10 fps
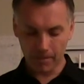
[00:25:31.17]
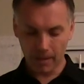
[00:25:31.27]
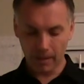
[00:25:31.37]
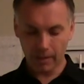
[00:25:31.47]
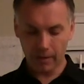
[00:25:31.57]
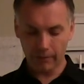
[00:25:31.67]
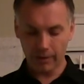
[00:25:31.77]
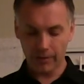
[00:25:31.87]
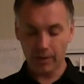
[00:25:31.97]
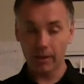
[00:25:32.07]
another
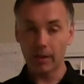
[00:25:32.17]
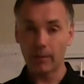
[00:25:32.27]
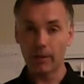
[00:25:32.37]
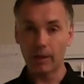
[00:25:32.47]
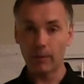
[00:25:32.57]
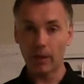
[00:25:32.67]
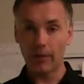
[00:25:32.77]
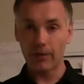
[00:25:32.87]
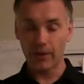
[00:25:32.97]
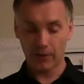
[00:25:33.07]
difference in WDM
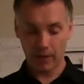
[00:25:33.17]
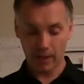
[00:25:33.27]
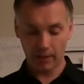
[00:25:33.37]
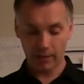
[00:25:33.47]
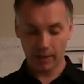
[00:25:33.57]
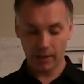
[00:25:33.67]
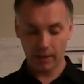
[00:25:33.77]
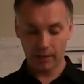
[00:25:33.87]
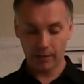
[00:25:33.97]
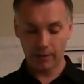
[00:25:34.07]
drivers is that
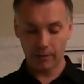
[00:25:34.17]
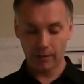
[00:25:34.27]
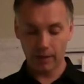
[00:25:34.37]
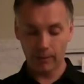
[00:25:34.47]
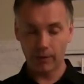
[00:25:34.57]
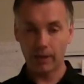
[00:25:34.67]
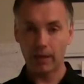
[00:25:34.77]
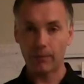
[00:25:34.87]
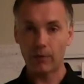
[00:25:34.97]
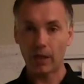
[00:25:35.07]
the
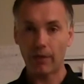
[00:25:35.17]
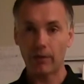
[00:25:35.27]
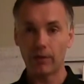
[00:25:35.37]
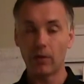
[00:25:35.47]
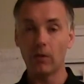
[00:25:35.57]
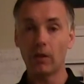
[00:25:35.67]
WDM driver no